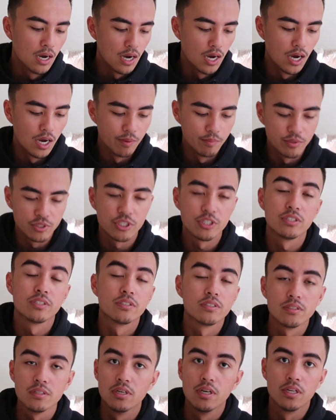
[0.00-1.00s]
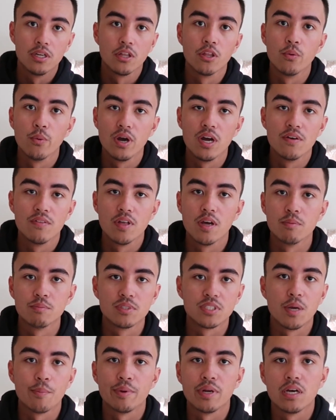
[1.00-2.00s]
It's just another way of them
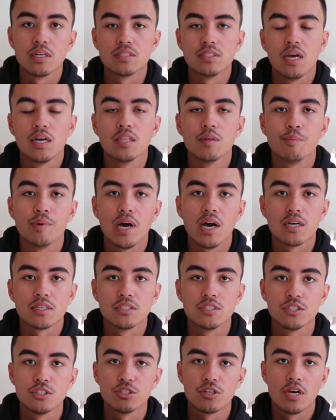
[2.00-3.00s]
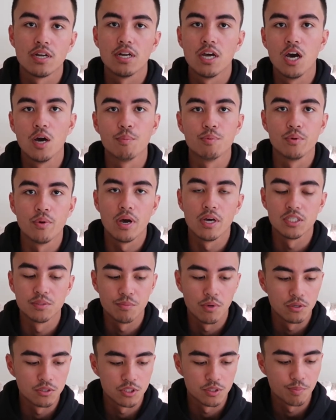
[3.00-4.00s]
stepping outside the box and just trying to help you out
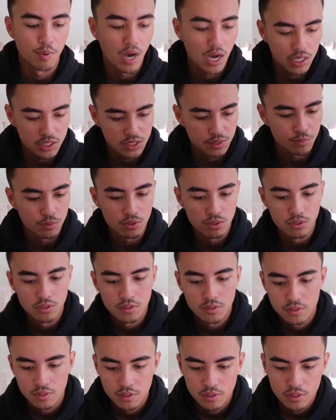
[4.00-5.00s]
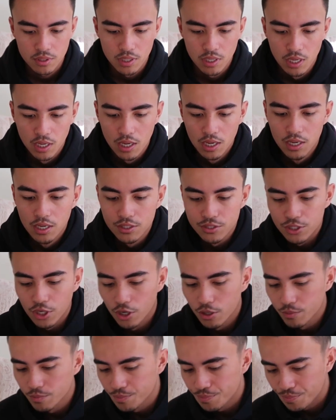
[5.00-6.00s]
as much as possible.
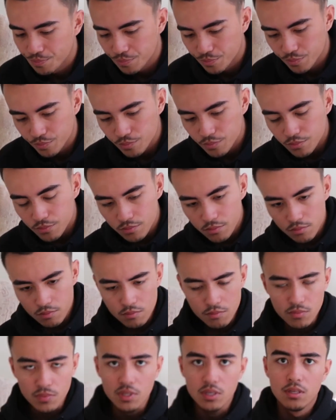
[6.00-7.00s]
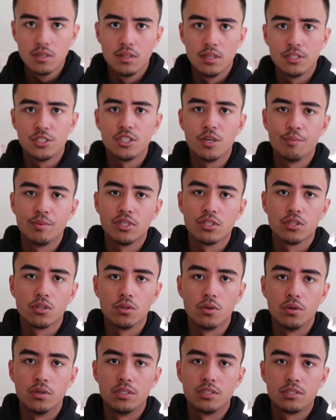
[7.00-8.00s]
So let's jump into the
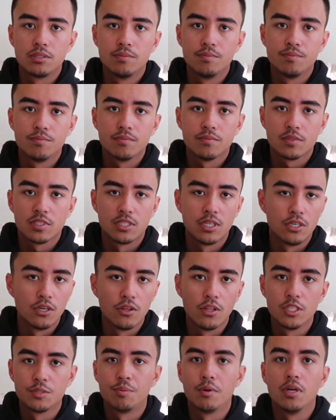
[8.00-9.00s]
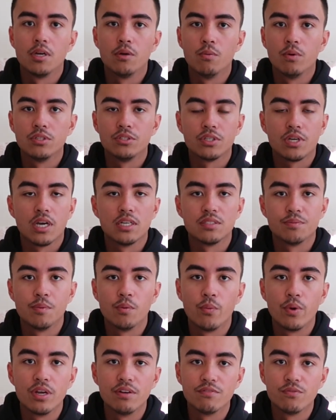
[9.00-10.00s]
lures. So I know that's probably what you guys have
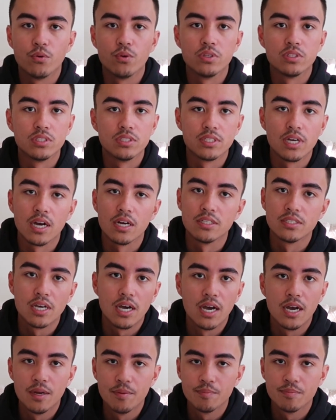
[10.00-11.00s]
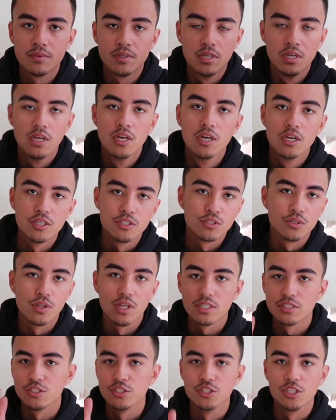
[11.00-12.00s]
been waiting for this entire time. So
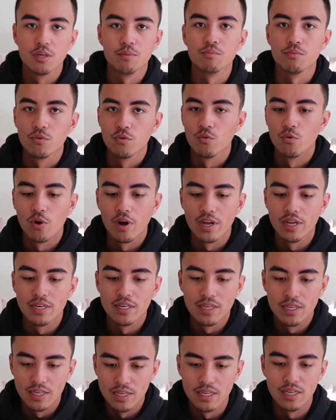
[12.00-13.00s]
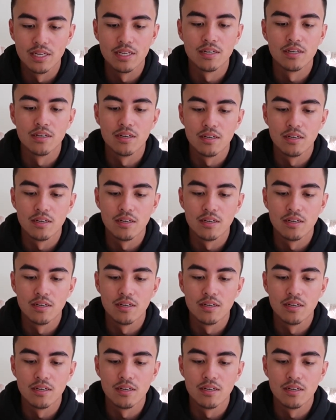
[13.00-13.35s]
let's jump right in.